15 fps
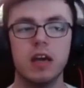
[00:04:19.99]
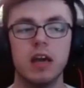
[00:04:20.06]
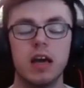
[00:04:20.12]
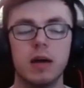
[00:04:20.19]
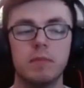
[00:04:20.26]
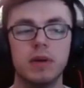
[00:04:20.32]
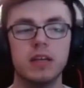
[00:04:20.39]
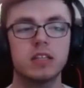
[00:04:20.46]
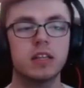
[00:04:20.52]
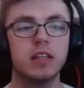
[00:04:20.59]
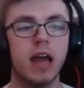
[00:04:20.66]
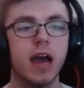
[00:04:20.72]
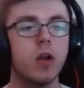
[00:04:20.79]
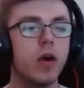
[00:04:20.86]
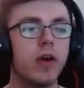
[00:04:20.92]
And basically,
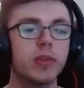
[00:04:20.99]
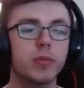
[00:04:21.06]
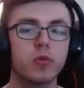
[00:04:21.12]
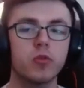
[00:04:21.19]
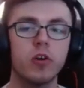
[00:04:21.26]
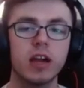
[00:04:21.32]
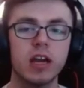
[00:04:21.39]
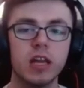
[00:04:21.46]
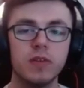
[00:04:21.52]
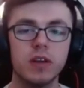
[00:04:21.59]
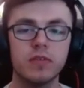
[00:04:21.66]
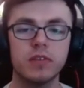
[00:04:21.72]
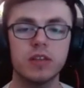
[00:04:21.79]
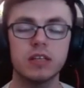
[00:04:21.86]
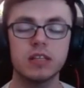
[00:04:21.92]
I don't have to proc anything
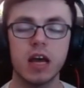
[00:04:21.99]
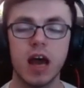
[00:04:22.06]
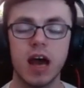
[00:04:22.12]
for this.